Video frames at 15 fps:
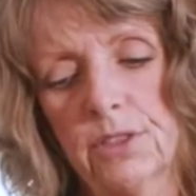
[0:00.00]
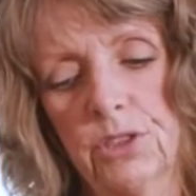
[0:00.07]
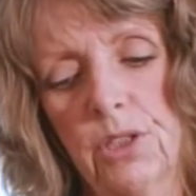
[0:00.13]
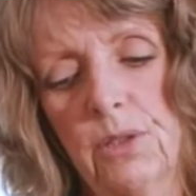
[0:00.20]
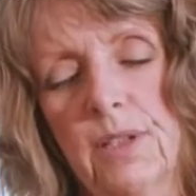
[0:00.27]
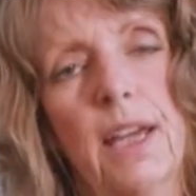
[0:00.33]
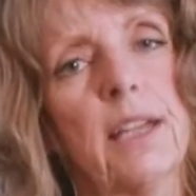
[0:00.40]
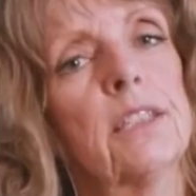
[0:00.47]

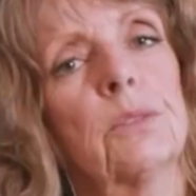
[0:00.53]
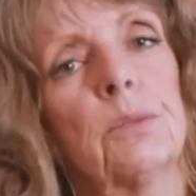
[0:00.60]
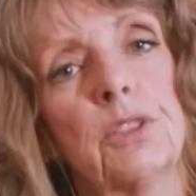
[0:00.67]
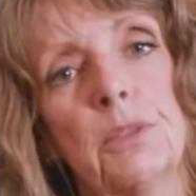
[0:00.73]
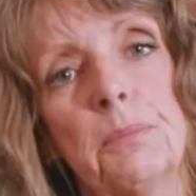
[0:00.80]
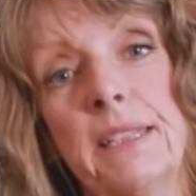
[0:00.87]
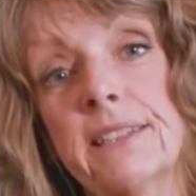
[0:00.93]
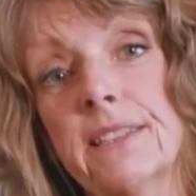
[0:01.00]
cashew nuts,
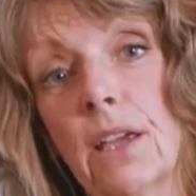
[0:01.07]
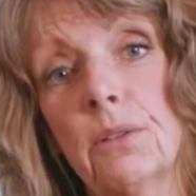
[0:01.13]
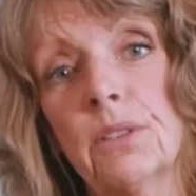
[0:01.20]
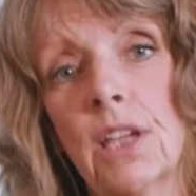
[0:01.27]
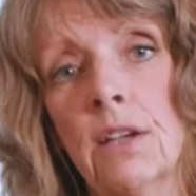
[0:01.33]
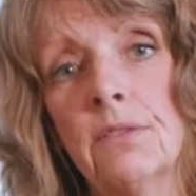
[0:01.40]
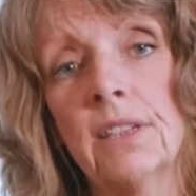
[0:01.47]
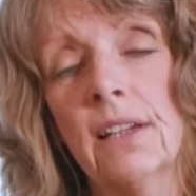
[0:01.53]
which have been
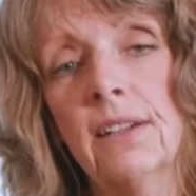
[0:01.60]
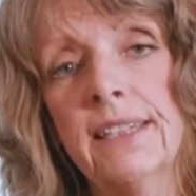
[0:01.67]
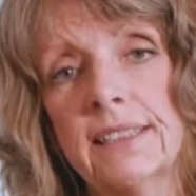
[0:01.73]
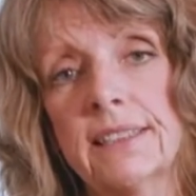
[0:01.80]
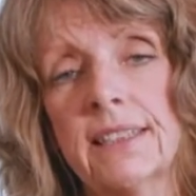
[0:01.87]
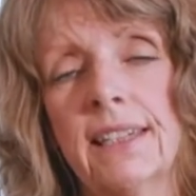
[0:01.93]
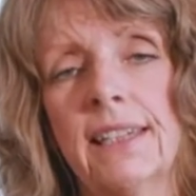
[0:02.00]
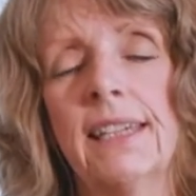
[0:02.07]
soaked
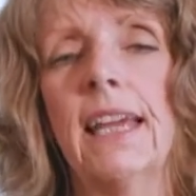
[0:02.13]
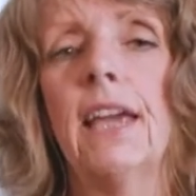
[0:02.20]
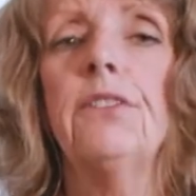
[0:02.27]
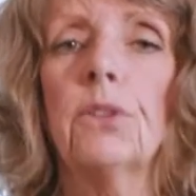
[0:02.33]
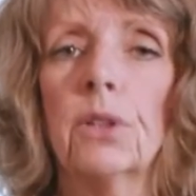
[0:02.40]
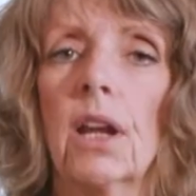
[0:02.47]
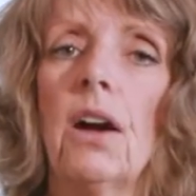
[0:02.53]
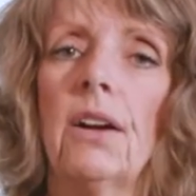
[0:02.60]
overnight. If
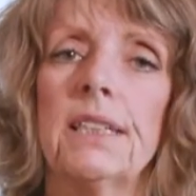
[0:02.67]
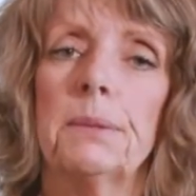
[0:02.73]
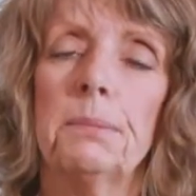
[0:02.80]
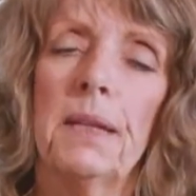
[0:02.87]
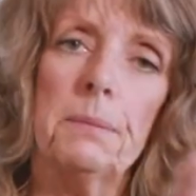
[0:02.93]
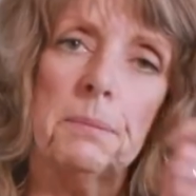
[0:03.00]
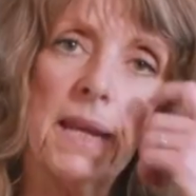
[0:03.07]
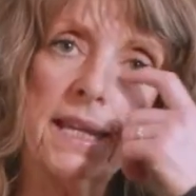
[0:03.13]
you've got a
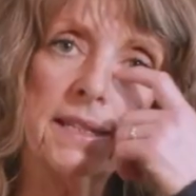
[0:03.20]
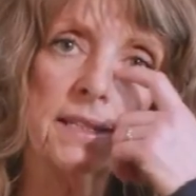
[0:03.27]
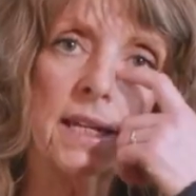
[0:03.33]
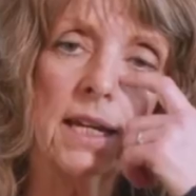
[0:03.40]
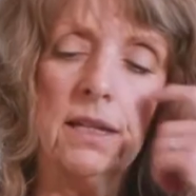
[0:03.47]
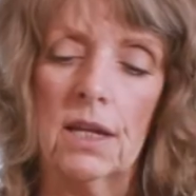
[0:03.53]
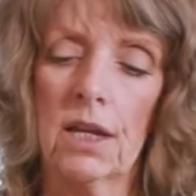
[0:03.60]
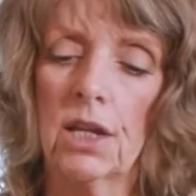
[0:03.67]
high-speed
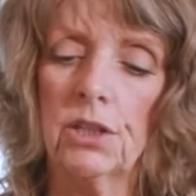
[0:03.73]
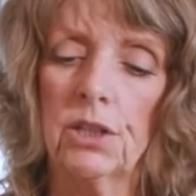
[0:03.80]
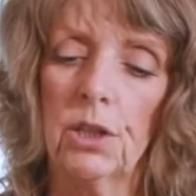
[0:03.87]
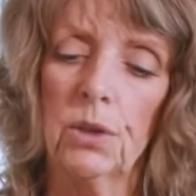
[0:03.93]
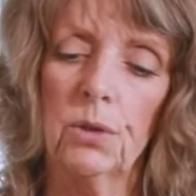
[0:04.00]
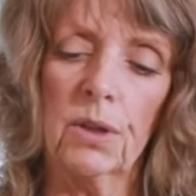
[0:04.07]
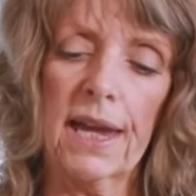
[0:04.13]
blender, you